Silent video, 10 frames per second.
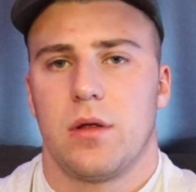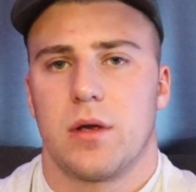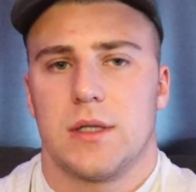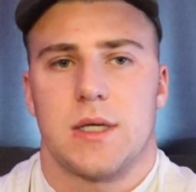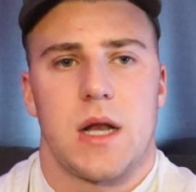
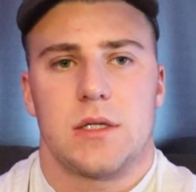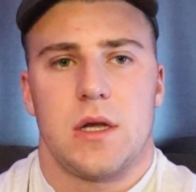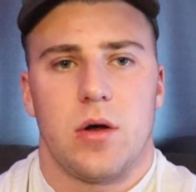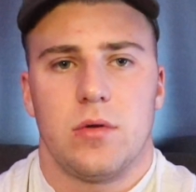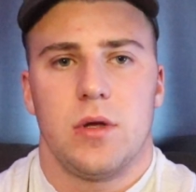Because that is
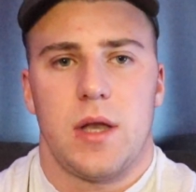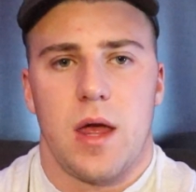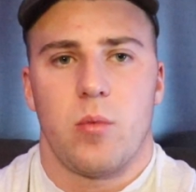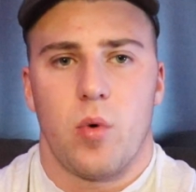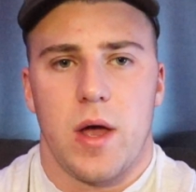the only
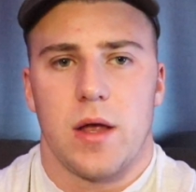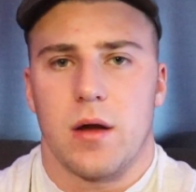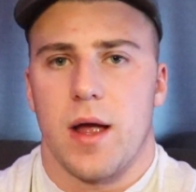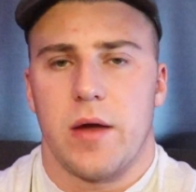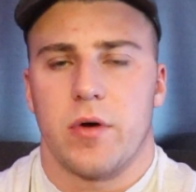damn way
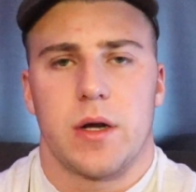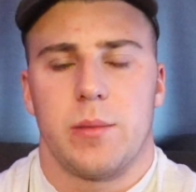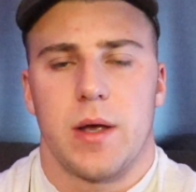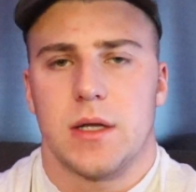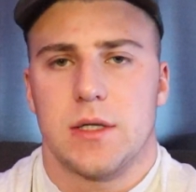you're ever going
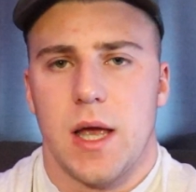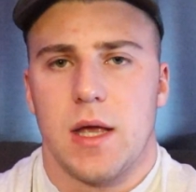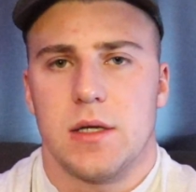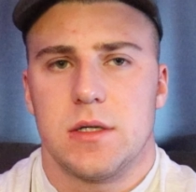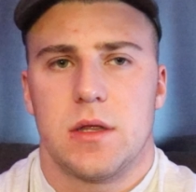to make a
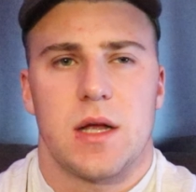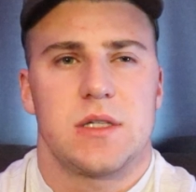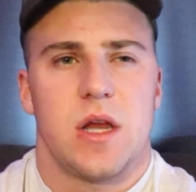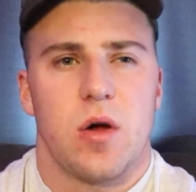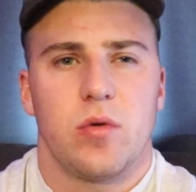change.
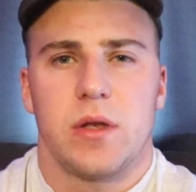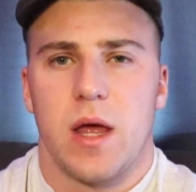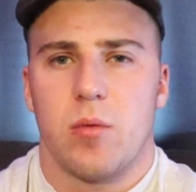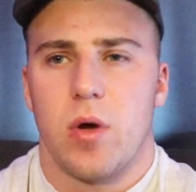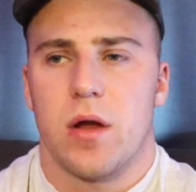That's the only
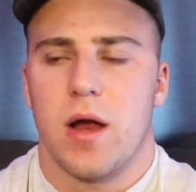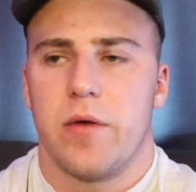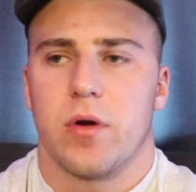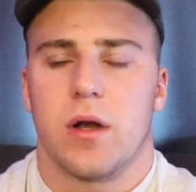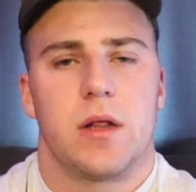damn way you're
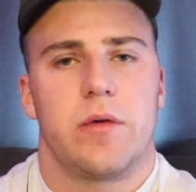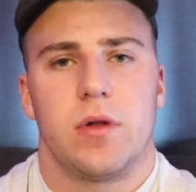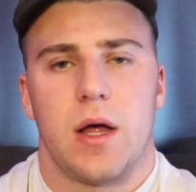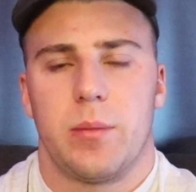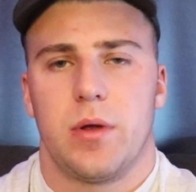ever going to
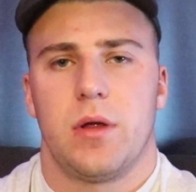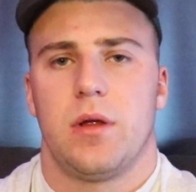level up.